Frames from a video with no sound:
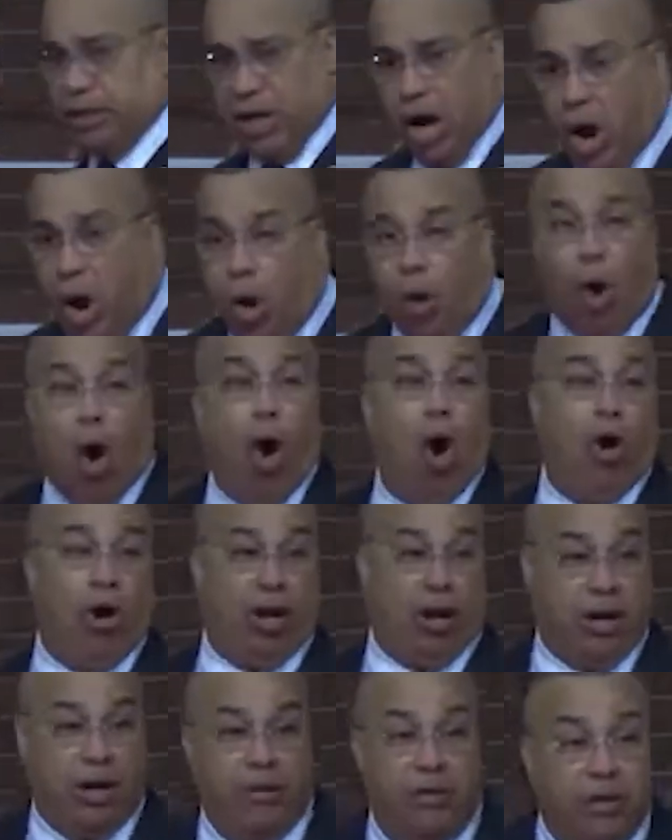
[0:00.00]
know all the
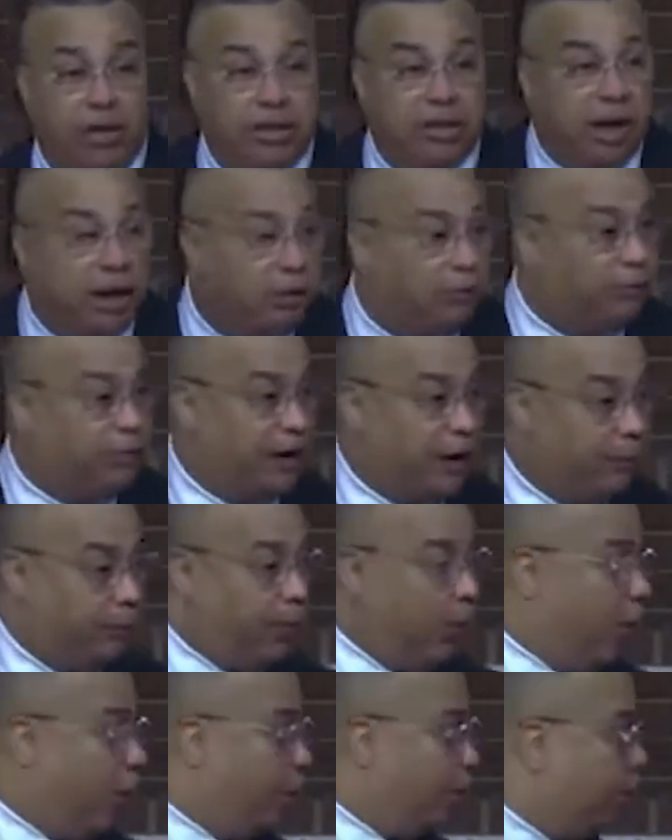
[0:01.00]
other stuff that
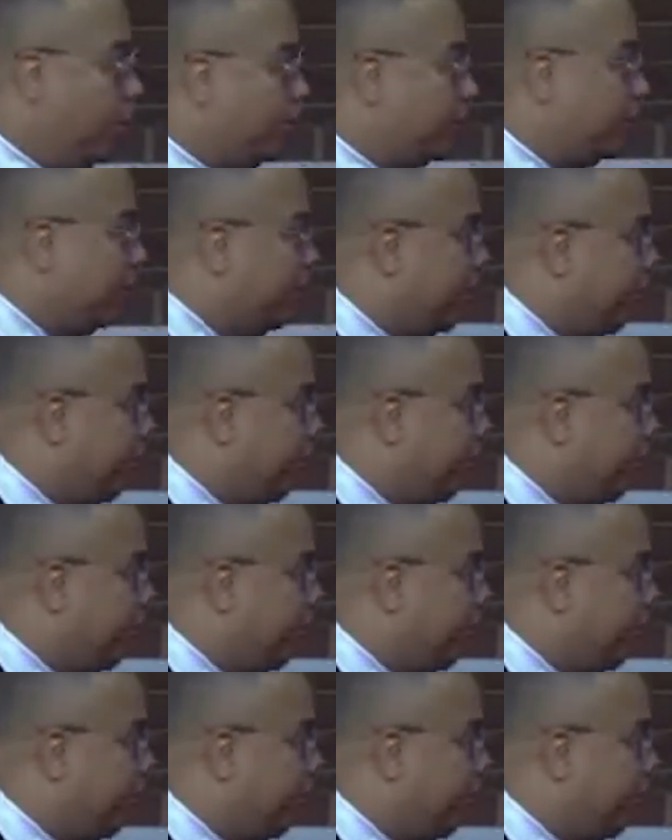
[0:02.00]
Paul puts in